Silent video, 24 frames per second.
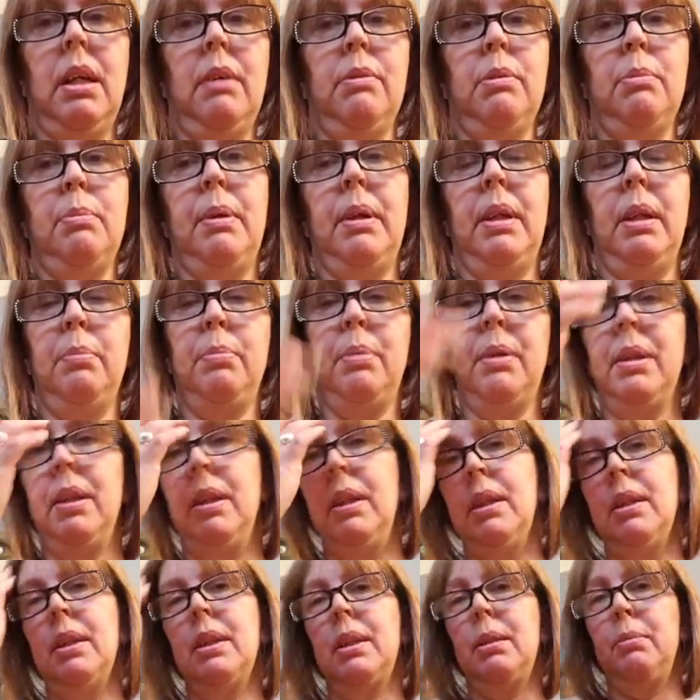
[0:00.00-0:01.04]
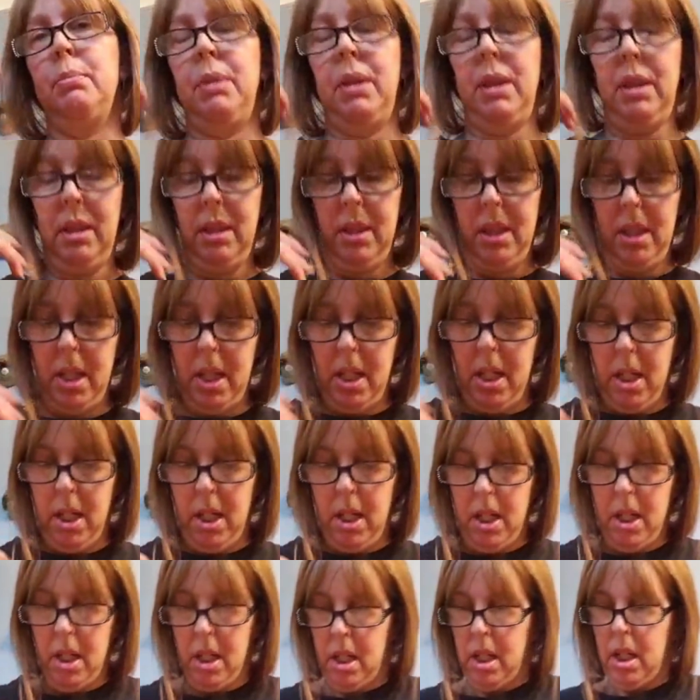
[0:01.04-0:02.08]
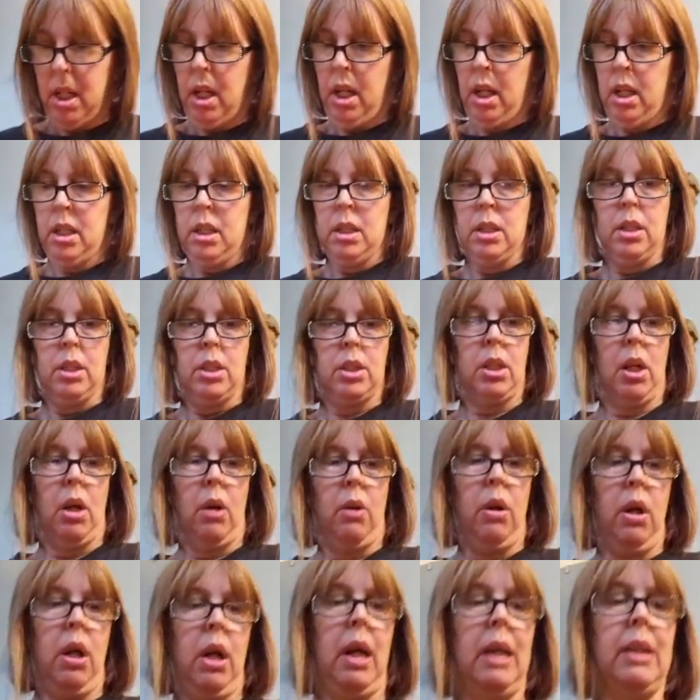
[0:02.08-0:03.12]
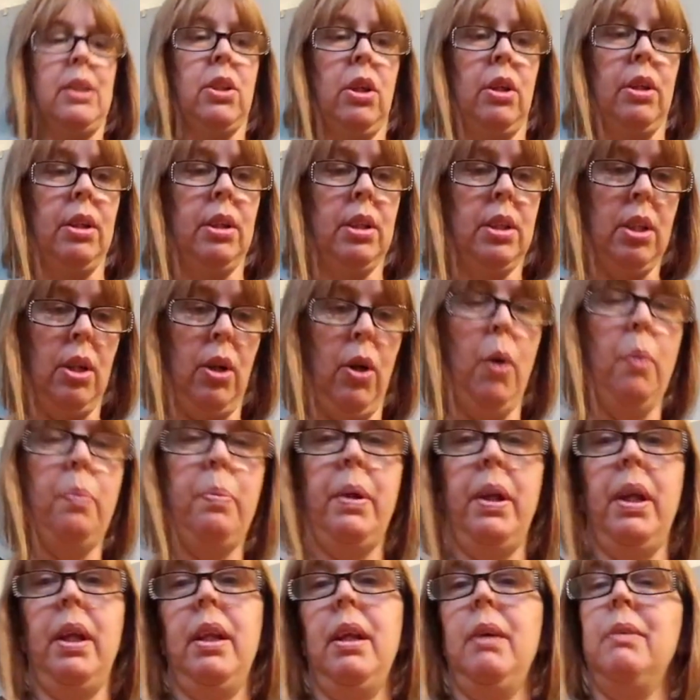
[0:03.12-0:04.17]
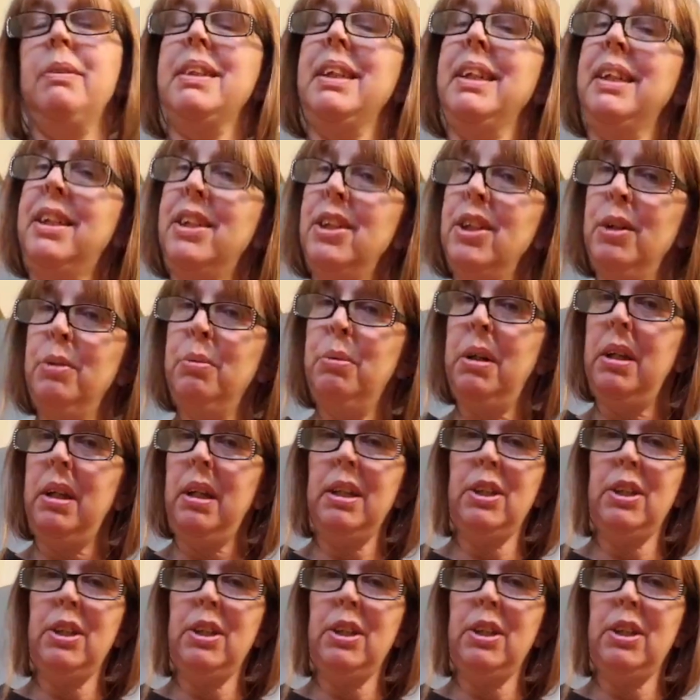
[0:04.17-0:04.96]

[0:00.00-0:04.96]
everybody, but it is to me. So I started to open it, and I was like, you know what?